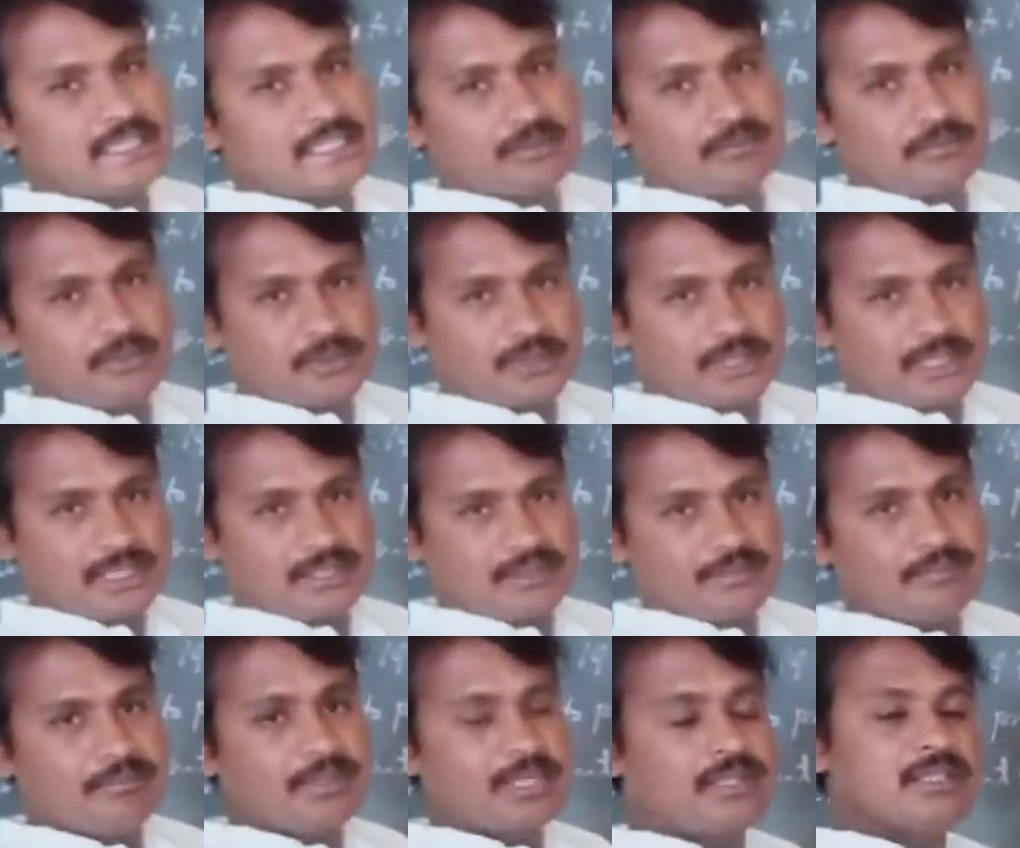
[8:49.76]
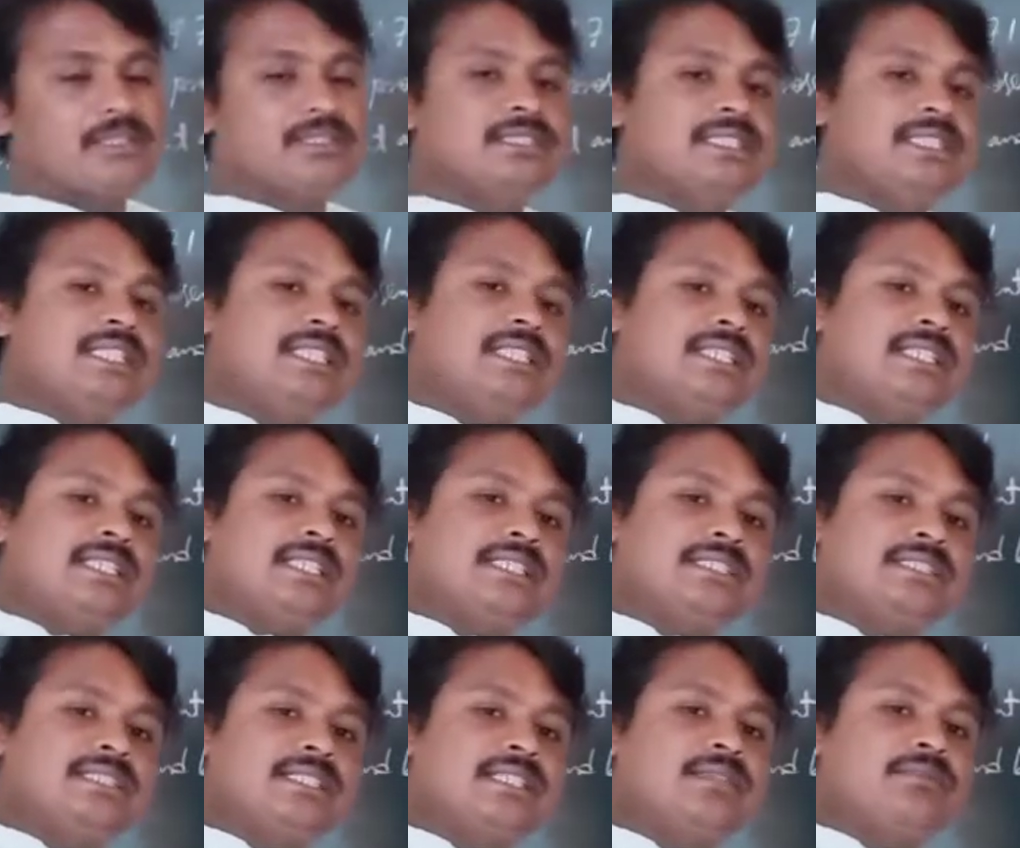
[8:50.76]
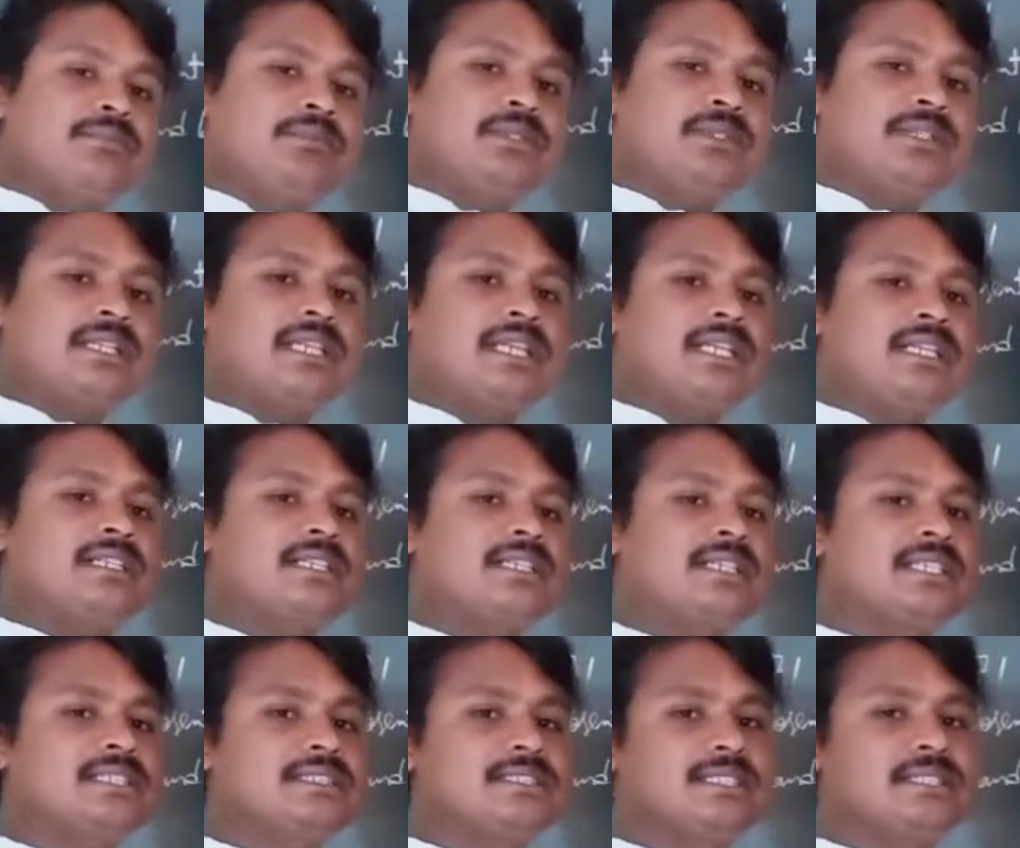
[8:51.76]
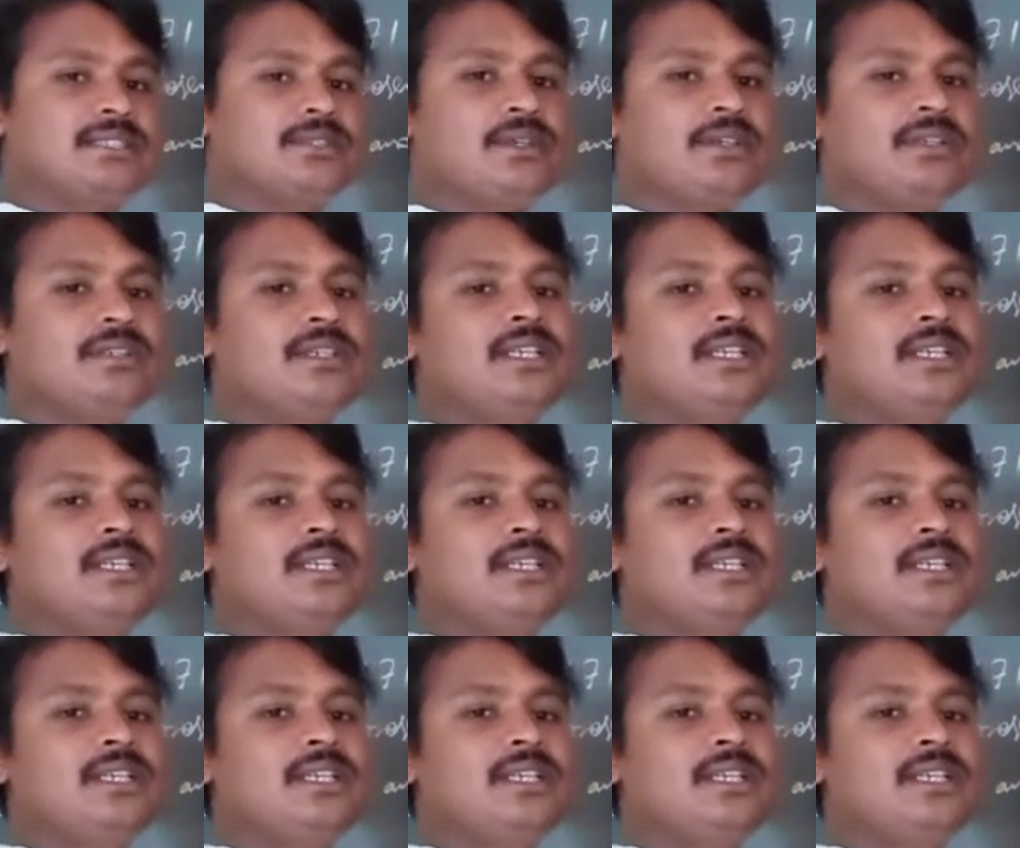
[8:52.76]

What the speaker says: computer, because ENIAC computer, already I said, no,